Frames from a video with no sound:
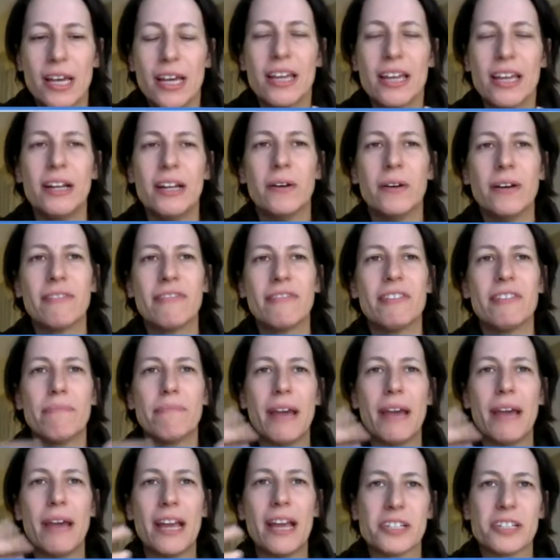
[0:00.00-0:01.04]
if the
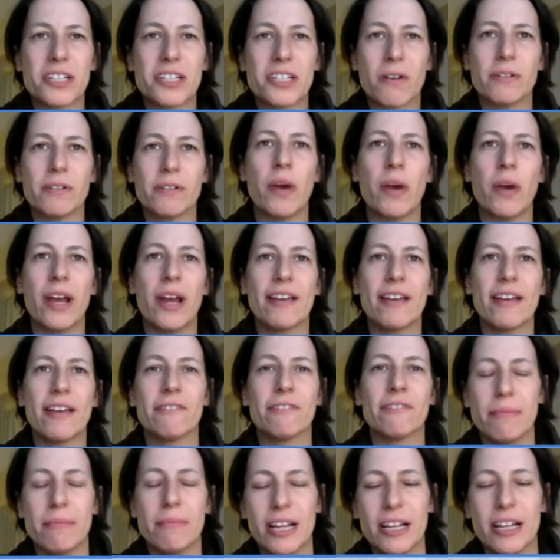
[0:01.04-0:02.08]
patrons are always waiting for
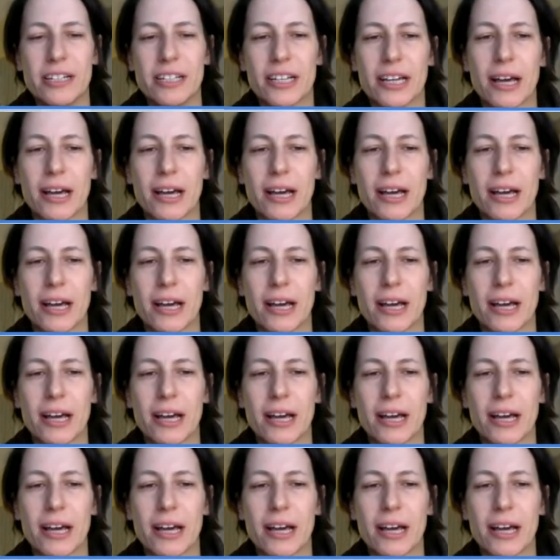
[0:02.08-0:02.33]
somebody